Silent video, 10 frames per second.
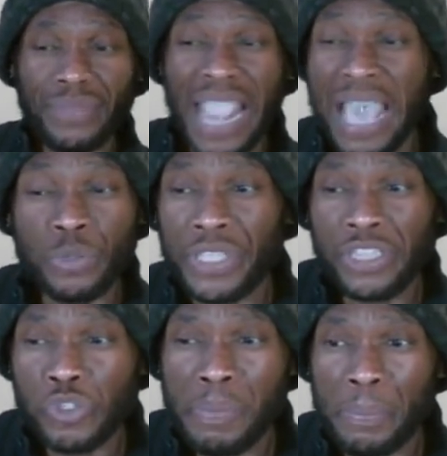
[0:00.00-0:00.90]
I don't think
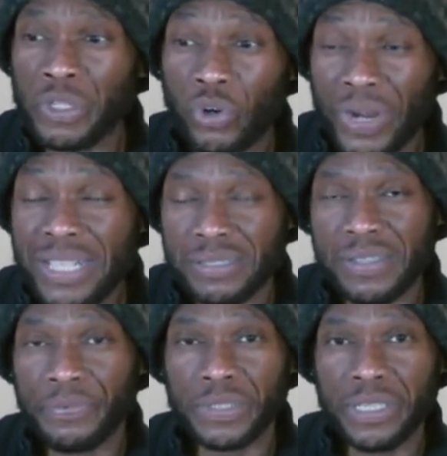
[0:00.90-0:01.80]
those people are
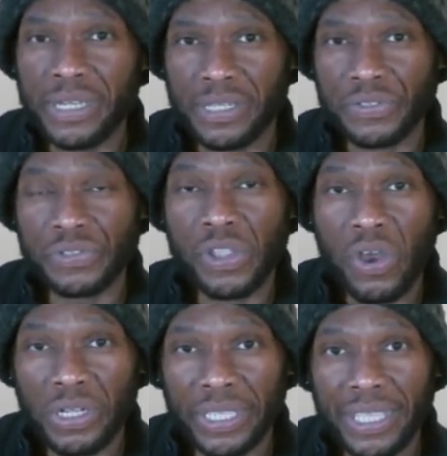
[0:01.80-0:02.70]
crazy for looking at this and
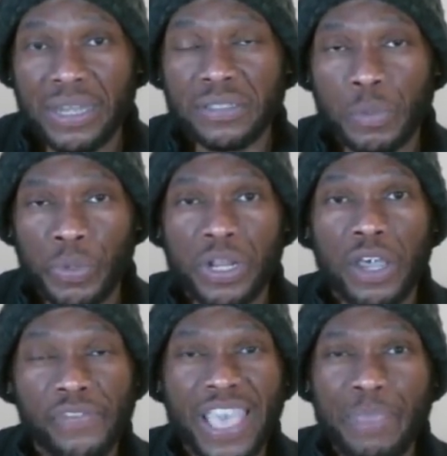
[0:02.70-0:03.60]
calling it somewhat
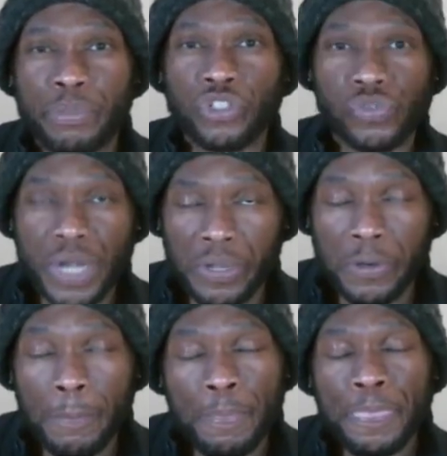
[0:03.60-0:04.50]
of a
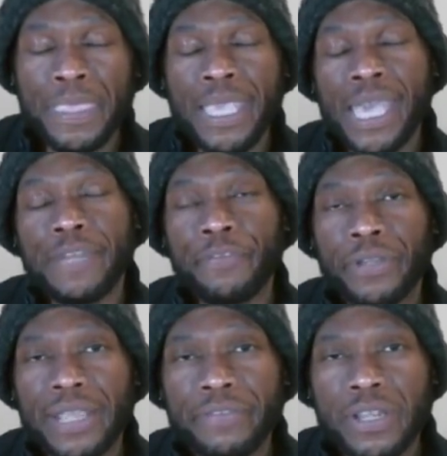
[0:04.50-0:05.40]
betrayal. And if you're
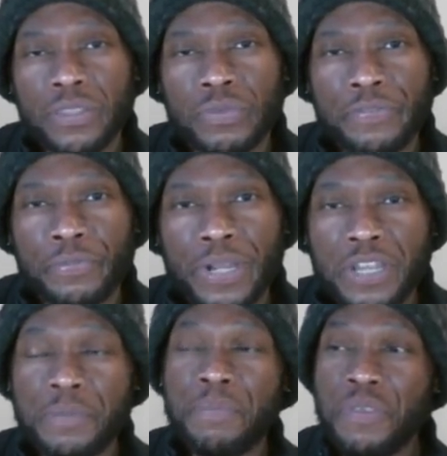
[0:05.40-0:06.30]
gonna have another
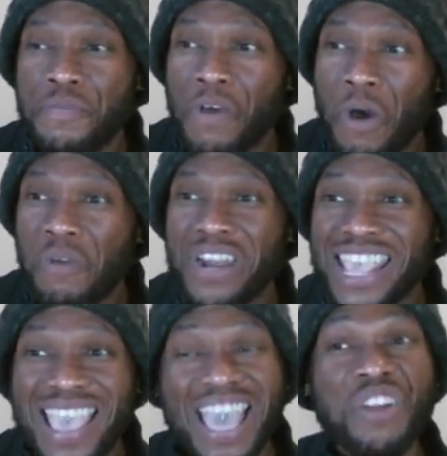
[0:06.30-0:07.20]
referendum, you've
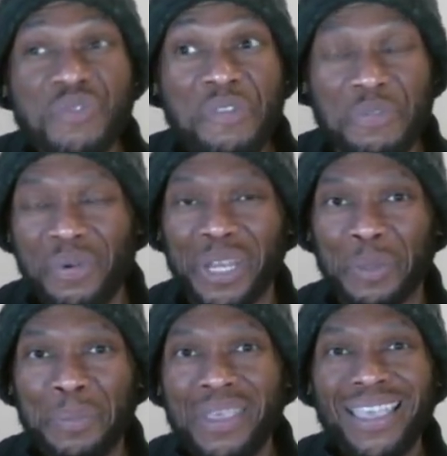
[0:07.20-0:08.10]
already had a
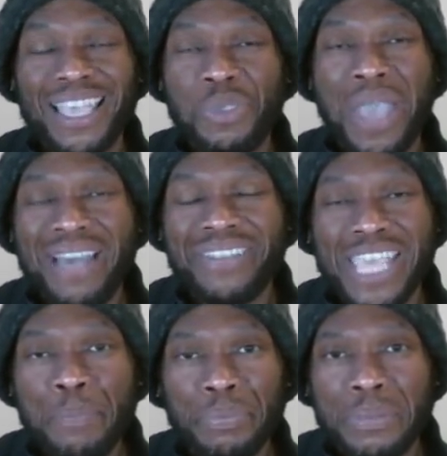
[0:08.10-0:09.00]
referendum and you
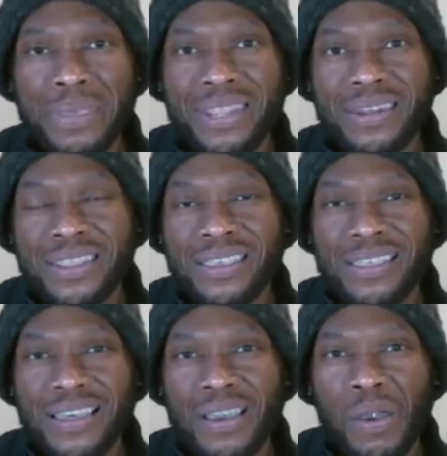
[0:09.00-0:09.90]
haven't implemented
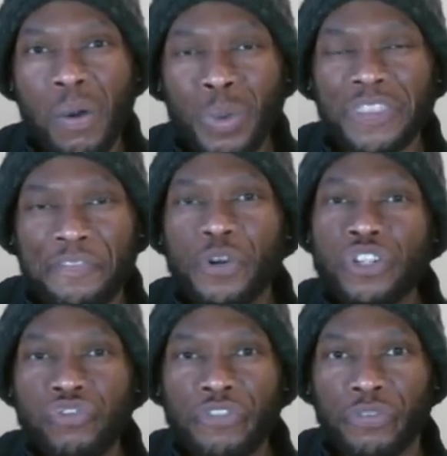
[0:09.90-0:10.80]
what the
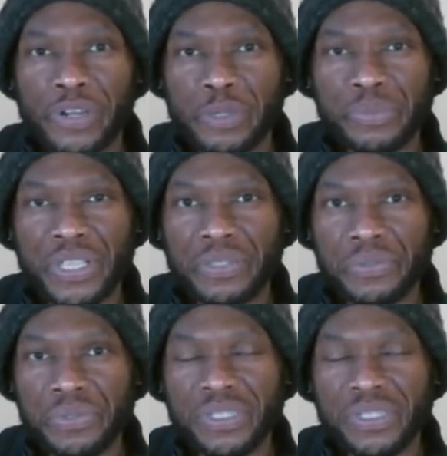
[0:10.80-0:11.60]
first referendum says.